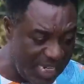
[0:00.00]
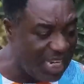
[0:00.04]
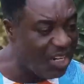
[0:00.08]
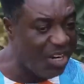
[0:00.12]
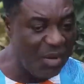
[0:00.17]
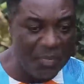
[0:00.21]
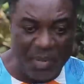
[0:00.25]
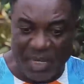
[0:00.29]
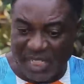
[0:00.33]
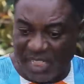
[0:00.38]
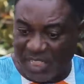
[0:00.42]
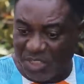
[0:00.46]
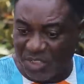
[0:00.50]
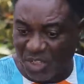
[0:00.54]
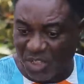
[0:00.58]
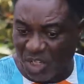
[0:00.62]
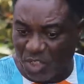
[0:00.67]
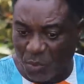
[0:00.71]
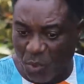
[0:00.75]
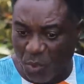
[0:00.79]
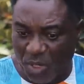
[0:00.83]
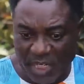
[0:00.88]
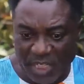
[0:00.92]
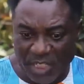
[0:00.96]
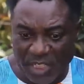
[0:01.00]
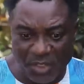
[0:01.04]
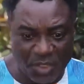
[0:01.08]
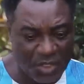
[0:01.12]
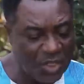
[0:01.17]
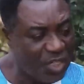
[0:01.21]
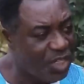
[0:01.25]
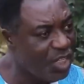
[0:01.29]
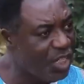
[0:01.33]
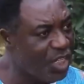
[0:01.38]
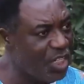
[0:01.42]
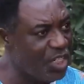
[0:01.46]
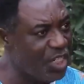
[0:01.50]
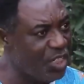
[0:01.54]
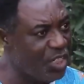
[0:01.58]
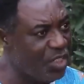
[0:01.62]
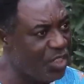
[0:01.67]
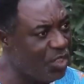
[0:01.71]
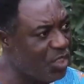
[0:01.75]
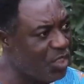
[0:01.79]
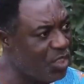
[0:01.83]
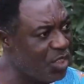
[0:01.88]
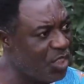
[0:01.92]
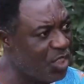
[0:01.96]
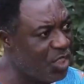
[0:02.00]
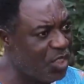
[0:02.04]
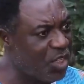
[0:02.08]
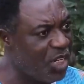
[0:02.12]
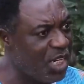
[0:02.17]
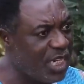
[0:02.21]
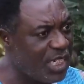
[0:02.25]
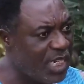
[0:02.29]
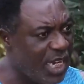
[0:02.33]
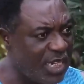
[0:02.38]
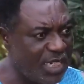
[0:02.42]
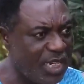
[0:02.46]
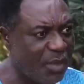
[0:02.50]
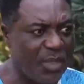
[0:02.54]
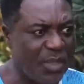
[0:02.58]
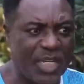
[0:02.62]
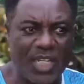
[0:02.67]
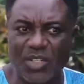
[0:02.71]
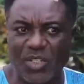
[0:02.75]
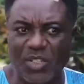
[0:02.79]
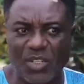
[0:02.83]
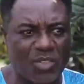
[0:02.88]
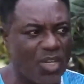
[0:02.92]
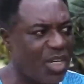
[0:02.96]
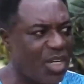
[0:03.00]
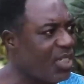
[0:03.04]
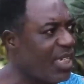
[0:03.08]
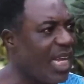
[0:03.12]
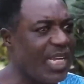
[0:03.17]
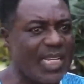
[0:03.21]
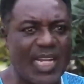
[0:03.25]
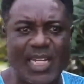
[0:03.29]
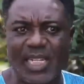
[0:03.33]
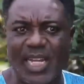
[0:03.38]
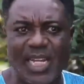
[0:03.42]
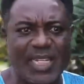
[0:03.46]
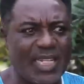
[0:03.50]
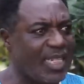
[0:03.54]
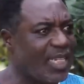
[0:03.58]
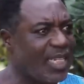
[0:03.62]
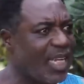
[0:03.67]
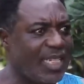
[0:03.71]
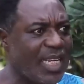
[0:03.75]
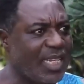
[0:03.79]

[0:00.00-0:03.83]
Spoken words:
You think I'm the kind of person you just walk into his house and begin to talk